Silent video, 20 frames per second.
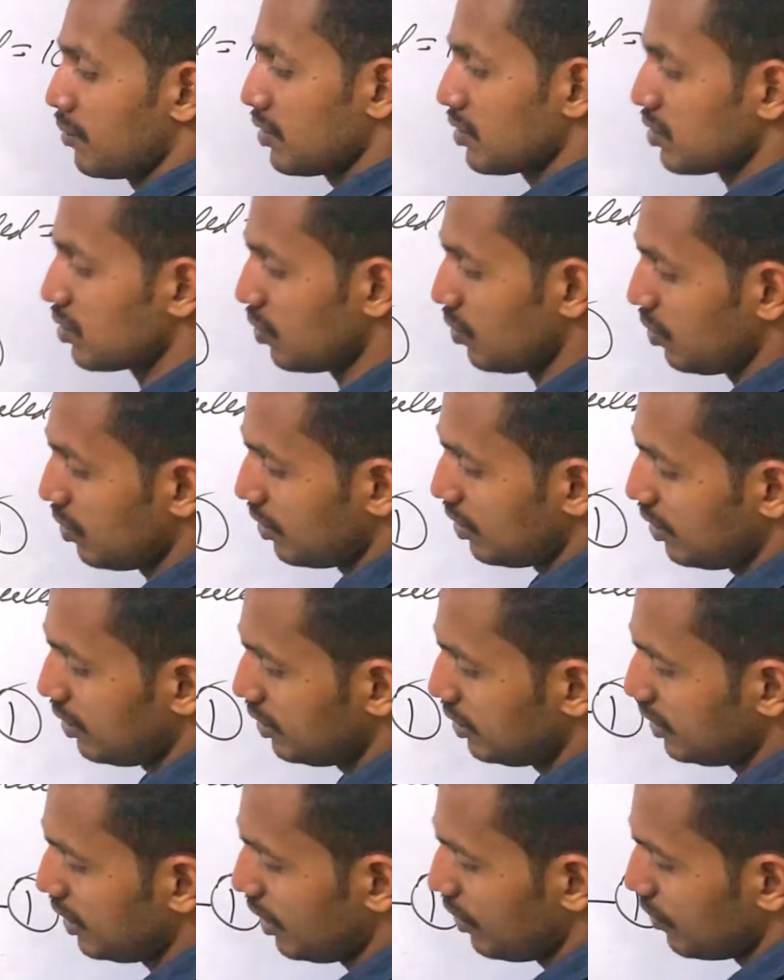
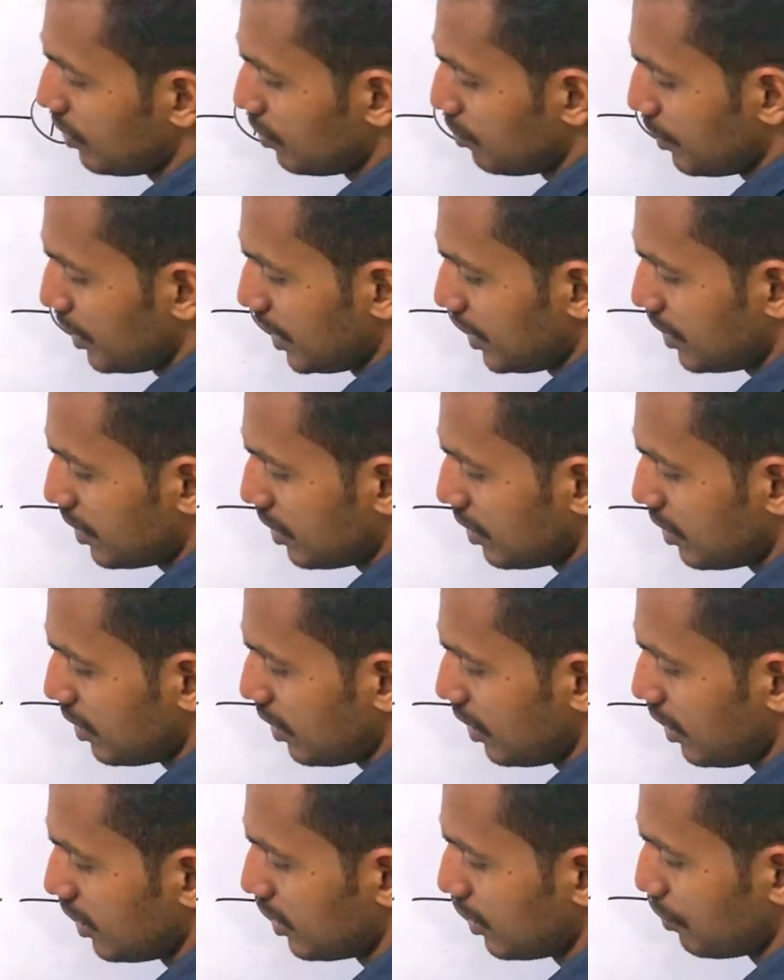So they will meet
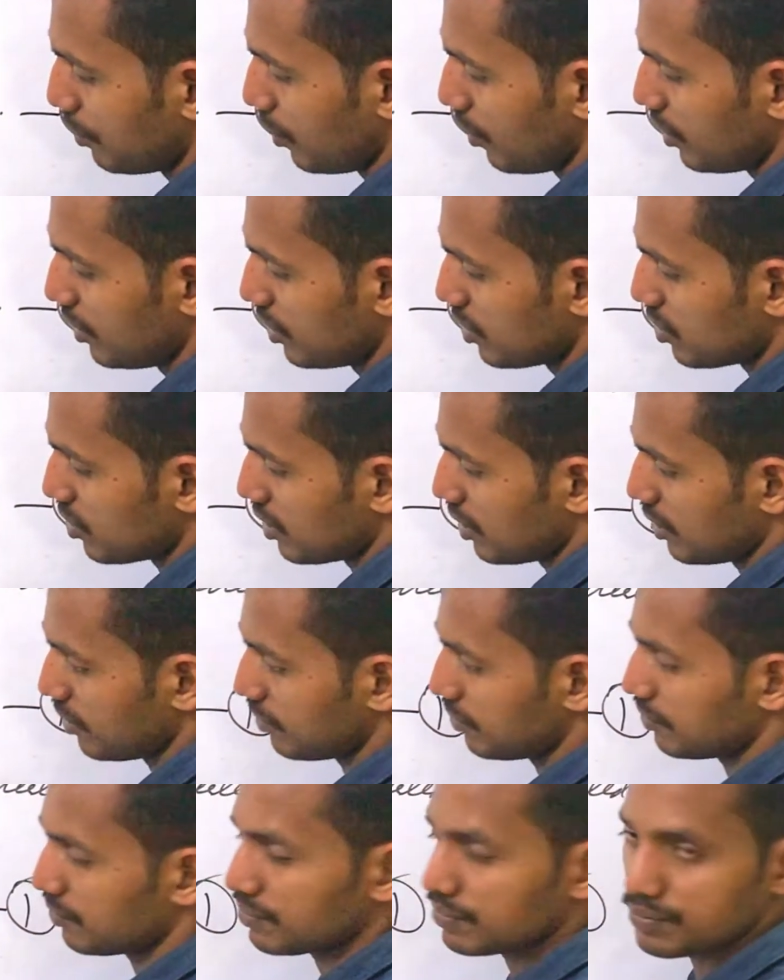at a point C
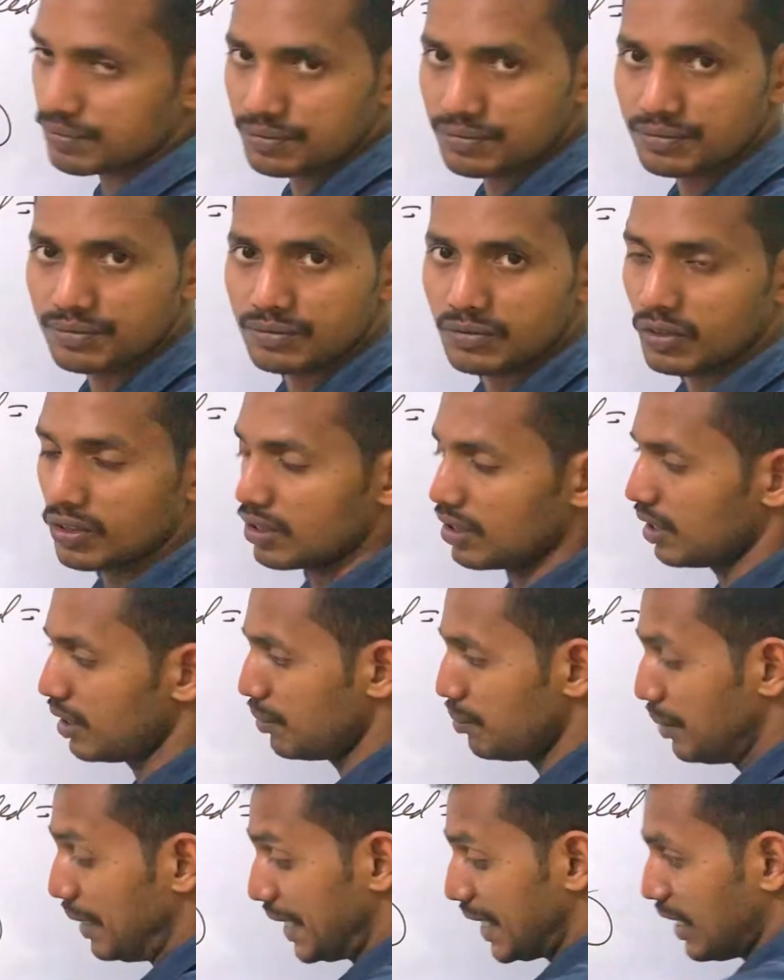
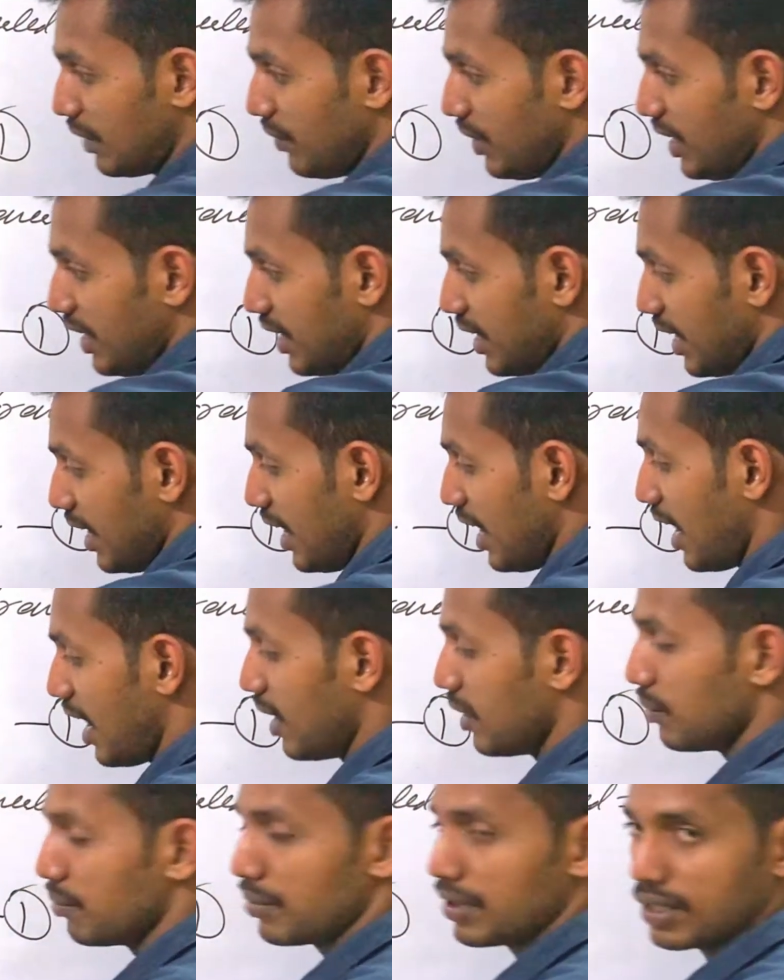in between A
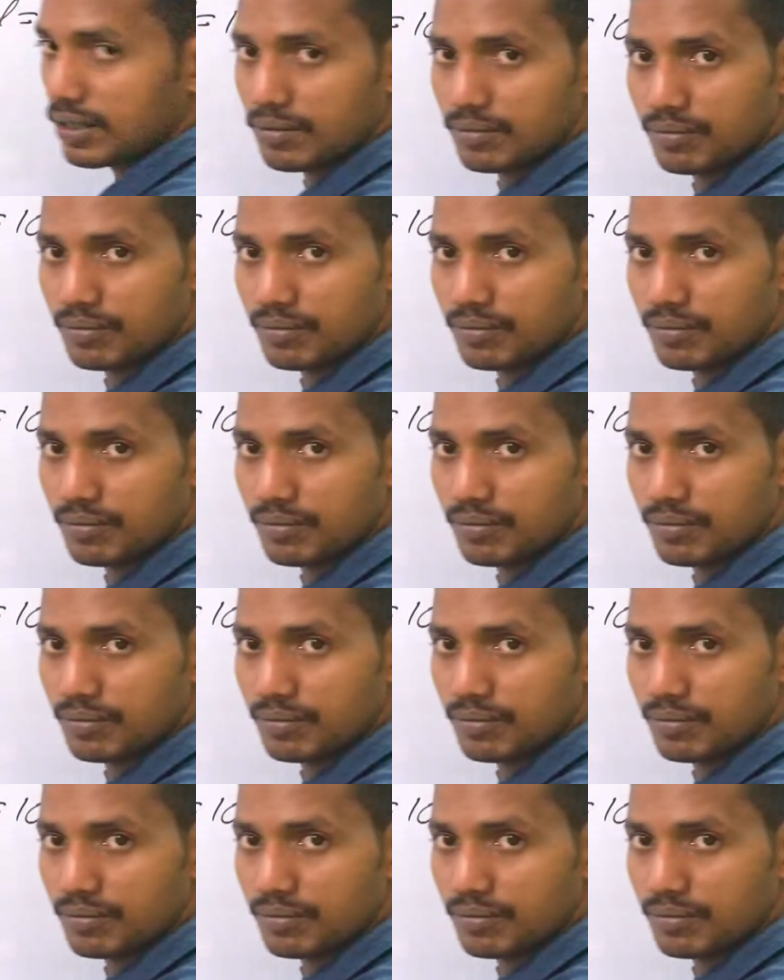and B.